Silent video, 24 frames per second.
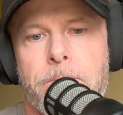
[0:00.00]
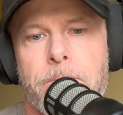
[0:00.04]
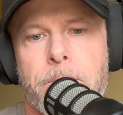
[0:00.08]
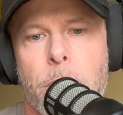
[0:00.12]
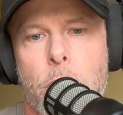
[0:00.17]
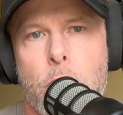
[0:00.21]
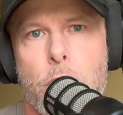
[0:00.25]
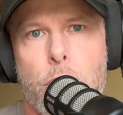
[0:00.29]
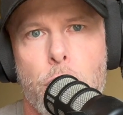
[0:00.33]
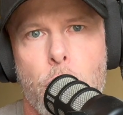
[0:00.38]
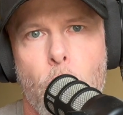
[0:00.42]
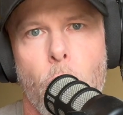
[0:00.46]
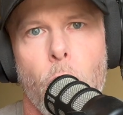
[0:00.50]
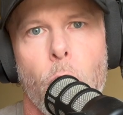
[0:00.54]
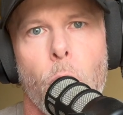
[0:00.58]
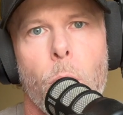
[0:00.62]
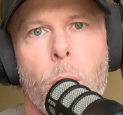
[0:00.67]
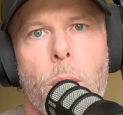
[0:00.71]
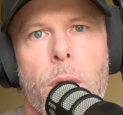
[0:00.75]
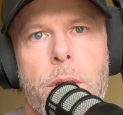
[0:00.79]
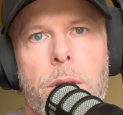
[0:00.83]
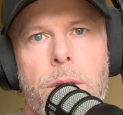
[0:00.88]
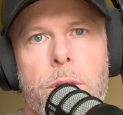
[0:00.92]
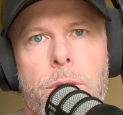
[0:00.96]

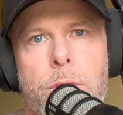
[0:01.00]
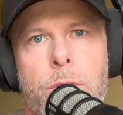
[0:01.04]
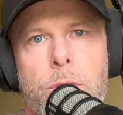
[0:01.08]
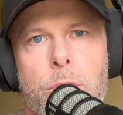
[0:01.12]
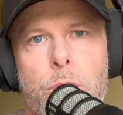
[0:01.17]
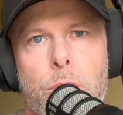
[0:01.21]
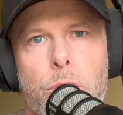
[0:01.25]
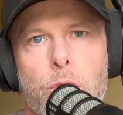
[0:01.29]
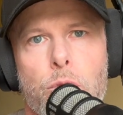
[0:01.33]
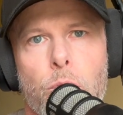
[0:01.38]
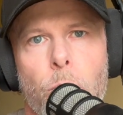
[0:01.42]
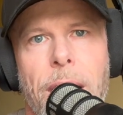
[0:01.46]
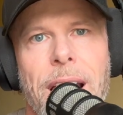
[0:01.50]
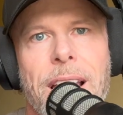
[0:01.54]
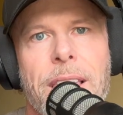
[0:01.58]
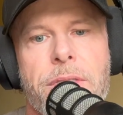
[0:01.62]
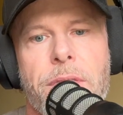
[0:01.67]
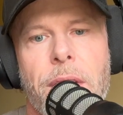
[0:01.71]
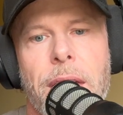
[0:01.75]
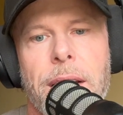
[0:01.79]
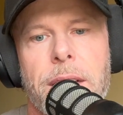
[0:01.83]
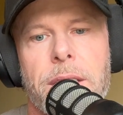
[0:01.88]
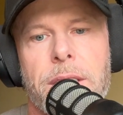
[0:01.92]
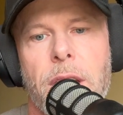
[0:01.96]
no to great
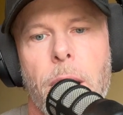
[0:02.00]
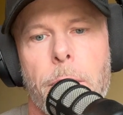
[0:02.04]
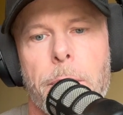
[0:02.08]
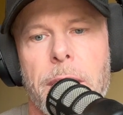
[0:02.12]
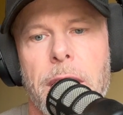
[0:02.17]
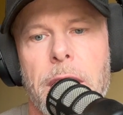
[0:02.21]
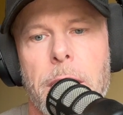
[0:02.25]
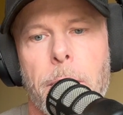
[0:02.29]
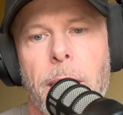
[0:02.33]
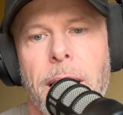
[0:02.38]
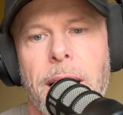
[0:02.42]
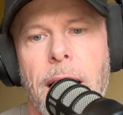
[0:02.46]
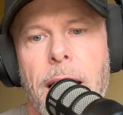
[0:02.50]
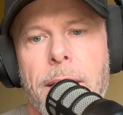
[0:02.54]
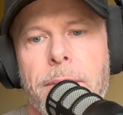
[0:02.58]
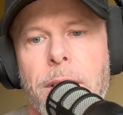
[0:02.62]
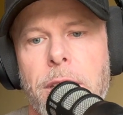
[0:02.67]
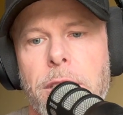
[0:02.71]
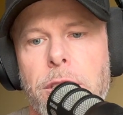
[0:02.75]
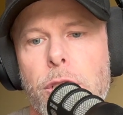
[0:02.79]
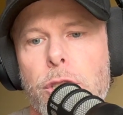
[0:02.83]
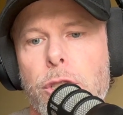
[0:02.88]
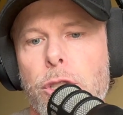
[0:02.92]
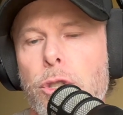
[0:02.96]
things coming into my life
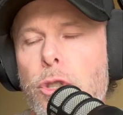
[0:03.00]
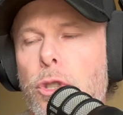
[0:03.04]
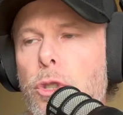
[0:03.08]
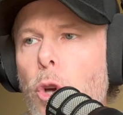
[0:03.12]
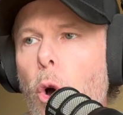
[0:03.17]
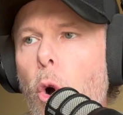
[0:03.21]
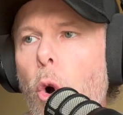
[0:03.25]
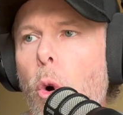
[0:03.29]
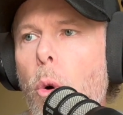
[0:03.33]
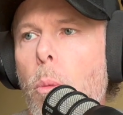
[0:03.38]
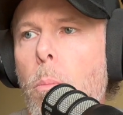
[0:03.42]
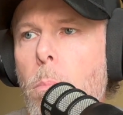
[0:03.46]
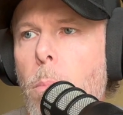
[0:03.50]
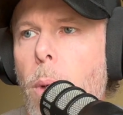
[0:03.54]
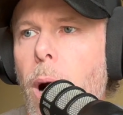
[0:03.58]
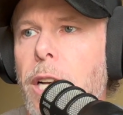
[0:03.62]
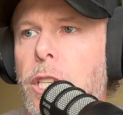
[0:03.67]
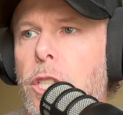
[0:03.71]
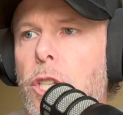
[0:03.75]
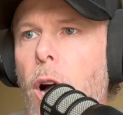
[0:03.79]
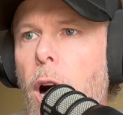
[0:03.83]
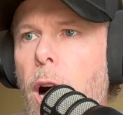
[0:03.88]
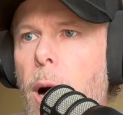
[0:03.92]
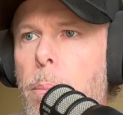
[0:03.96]
because there's so
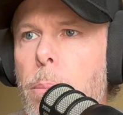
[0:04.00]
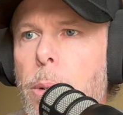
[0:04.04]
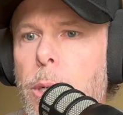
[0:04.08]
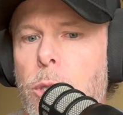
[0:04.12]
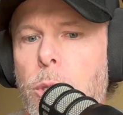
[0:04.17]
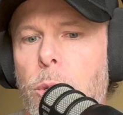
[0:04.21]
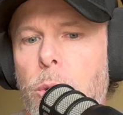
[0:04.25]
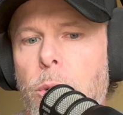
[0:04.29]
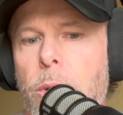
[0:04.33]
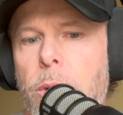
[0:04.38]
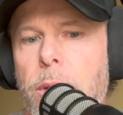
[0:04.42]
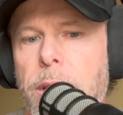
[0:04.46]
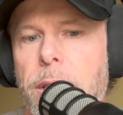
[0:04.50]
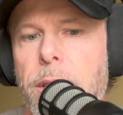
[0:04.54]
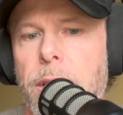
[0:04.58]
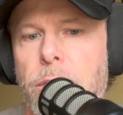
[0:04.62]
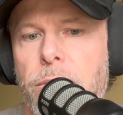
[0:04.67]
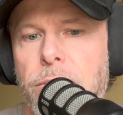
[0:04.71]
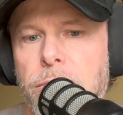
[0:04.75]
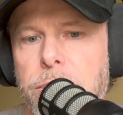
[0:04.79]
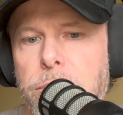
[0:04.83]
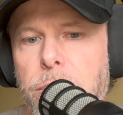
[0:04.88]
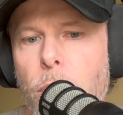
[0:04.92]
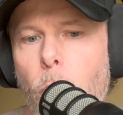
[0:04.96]
much opportunity
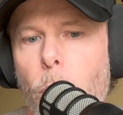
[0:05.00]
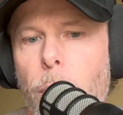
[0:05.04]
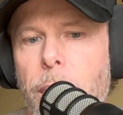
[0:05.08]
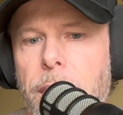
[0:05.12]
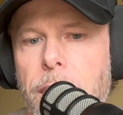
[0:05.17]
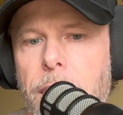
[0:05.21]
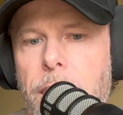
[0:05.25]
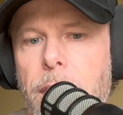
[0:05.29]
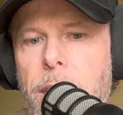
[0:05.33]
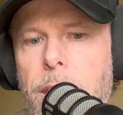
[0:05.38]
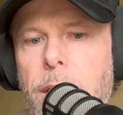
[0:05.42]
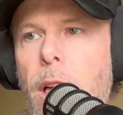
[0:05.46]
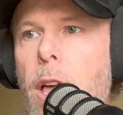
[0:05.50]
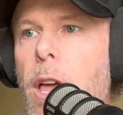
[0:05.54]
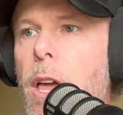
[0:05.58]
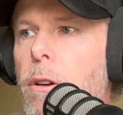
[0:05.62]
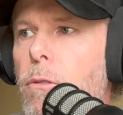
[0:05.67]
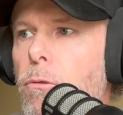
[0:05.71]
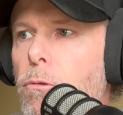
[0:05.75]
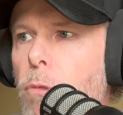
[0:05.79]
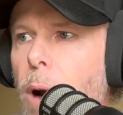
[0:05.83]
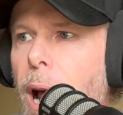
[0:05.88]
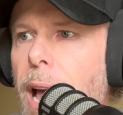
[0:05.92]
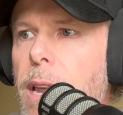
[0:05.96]
that's flowing in
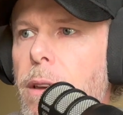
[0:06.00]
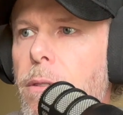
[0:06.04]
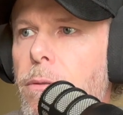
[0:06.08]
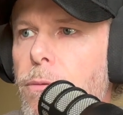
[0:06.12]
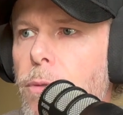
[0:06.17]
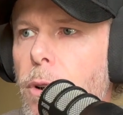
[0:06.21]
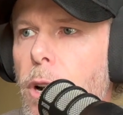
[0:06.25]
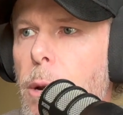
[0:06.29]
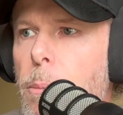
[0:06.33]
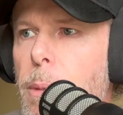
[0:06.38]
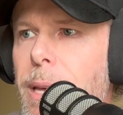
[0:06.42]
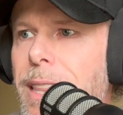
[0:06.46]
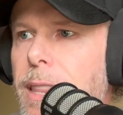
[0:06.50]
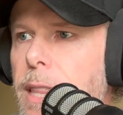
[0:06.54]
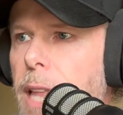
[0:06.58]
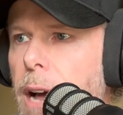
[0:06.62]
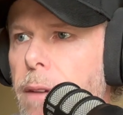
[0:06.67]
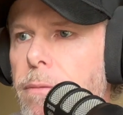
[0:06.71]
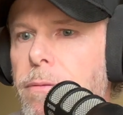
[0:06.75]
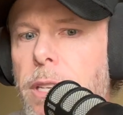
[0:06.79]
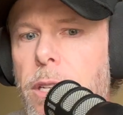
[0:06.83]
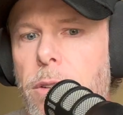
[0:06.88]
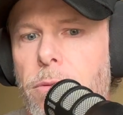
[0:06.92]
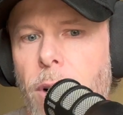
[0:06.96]
right in front of me,
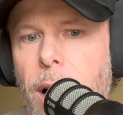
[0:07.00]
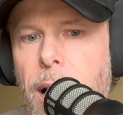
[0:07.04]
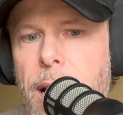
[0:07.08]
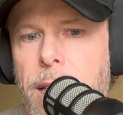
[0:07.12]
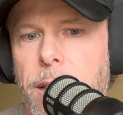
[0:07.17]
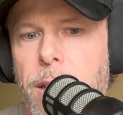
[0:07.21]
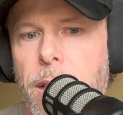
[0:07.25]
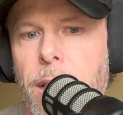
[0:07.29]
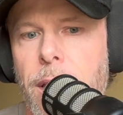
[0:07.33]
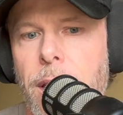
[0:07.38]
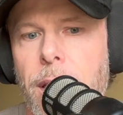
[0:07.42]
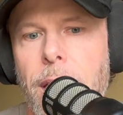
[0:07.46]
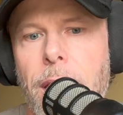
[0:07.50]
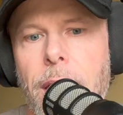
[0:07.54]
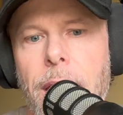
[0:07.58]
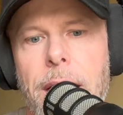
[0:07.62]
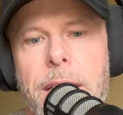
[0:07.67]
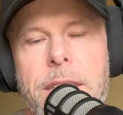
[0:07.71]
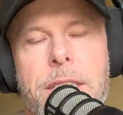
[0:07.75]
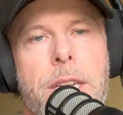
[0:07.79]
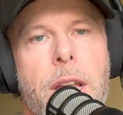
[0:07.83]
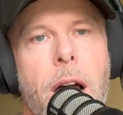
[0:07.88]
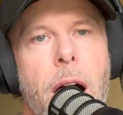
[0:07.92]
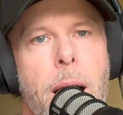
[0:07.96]
left and right.
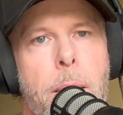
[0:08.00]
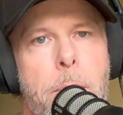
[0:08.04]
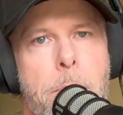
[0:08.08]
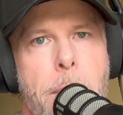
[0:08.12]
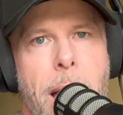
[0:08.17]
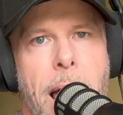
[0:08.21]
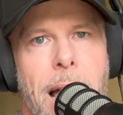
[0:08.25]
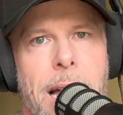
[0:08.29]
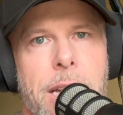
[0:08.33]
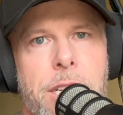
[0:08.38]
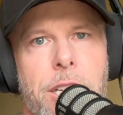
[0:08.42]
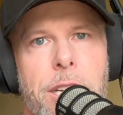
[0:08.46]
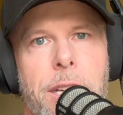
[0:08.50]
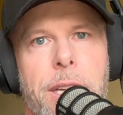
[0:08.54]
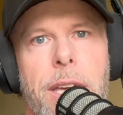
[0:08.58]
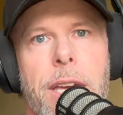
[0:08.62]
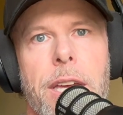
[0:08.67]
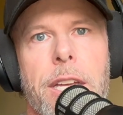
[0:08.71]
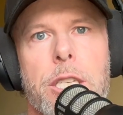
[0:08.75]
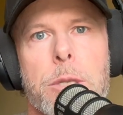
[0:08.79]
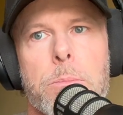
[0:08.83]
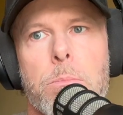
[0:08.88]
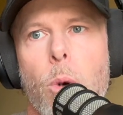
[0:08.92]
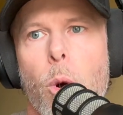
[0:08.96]
It's not magic,
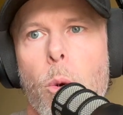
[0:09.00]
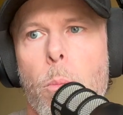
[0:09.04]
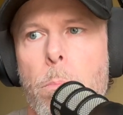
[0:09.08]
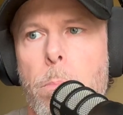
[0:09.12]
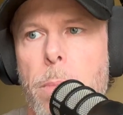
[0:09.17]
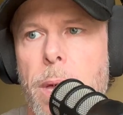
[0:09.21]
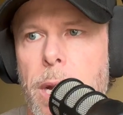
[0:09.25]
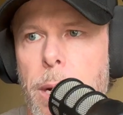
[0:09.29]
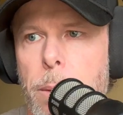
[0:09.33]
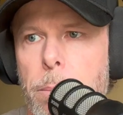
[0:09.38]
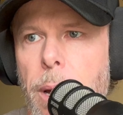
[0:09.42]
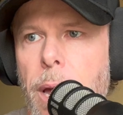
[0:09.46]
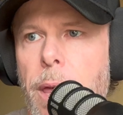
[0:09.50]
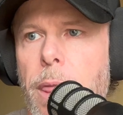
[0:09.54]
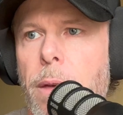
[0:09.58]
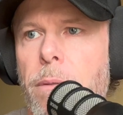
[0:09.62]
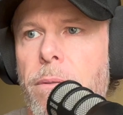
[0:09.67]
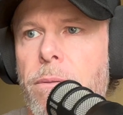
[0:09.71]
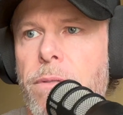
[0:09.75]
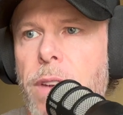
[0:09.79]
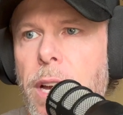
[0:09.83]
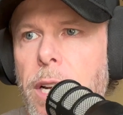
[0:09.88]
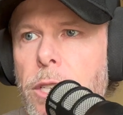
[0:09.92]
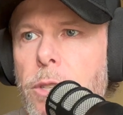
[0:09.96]
it's momentum. And the
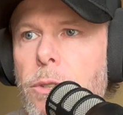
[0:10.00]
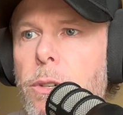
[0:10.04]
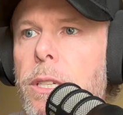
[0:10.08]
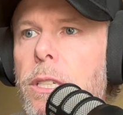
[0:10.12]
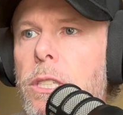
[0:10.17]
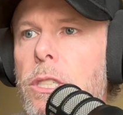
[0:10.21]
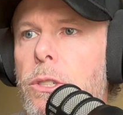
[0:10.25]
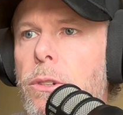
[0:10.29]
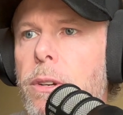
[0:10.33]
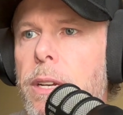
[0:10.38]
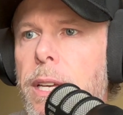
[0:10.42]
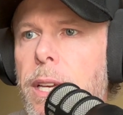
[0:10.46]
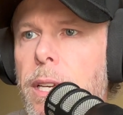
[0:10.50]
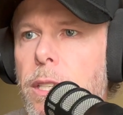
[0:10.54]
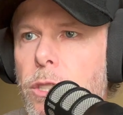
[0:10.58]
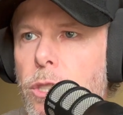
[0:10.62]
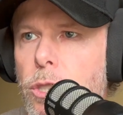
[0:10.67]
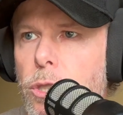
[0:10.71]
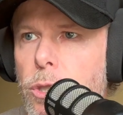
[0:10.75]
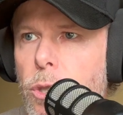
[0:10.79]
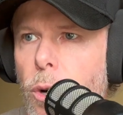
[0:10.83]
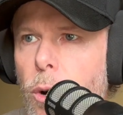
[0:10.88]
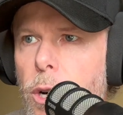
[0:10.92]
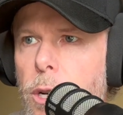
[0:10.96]
victory streak has
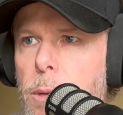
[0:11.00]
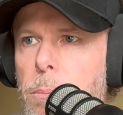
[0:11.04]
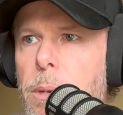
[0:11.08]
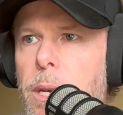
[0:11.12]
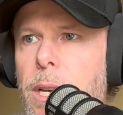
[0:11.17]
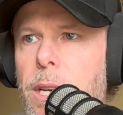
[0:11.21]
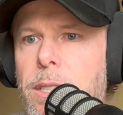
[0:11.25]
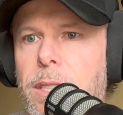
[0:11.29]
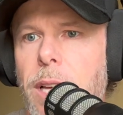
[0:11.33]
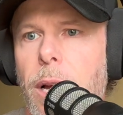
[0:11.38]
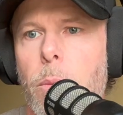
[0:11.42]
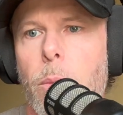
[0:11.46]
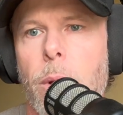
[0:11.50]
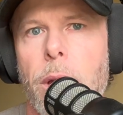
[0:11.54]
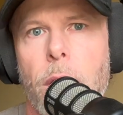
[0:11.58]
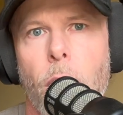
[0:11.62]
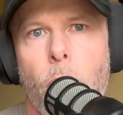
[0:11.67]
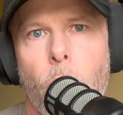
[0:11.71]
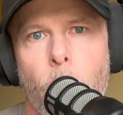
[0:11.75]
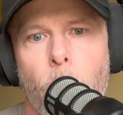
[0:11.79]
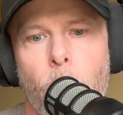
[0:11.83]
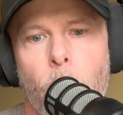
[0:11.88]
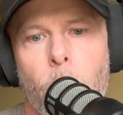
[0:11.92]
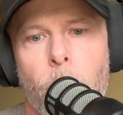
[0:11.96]
started because I went
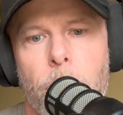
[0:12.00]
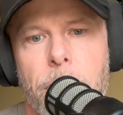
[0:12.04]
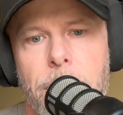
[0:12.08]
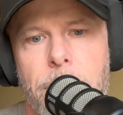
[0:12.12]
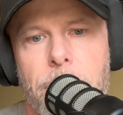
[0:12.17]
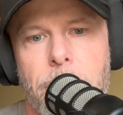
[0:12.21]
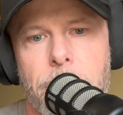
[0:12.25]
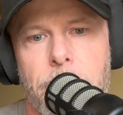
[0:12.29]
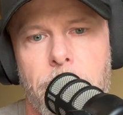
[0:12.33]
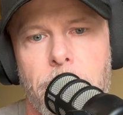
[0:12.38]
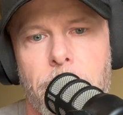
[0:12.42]
all in.